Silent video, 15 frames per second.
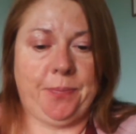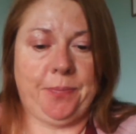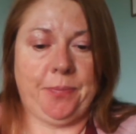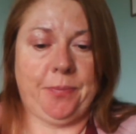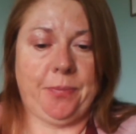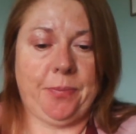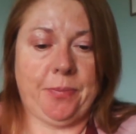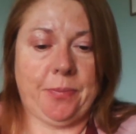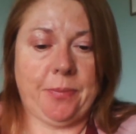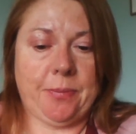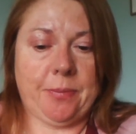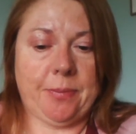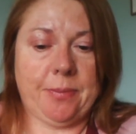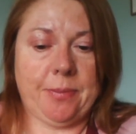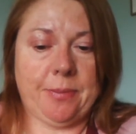
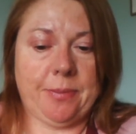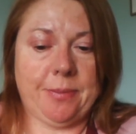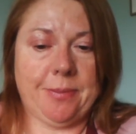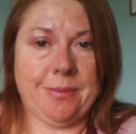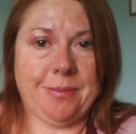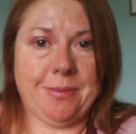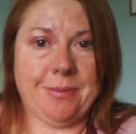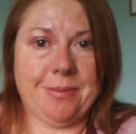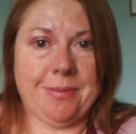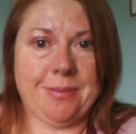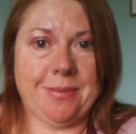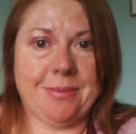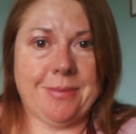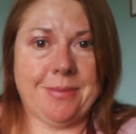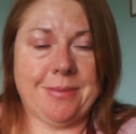
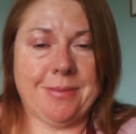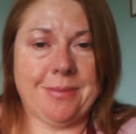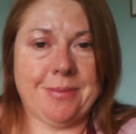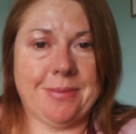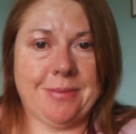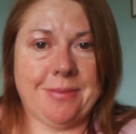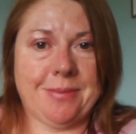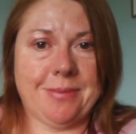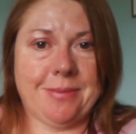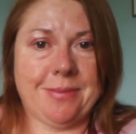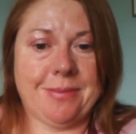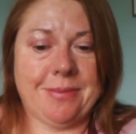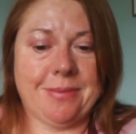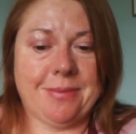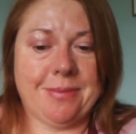
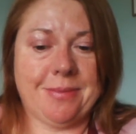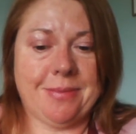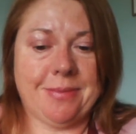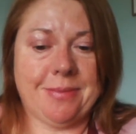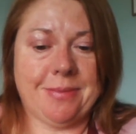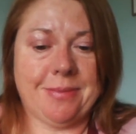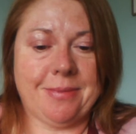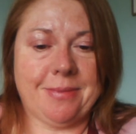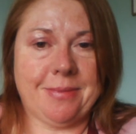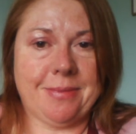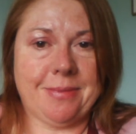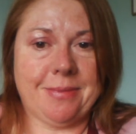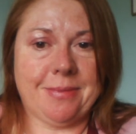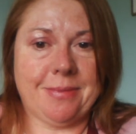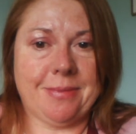
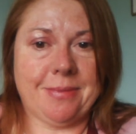[no speech]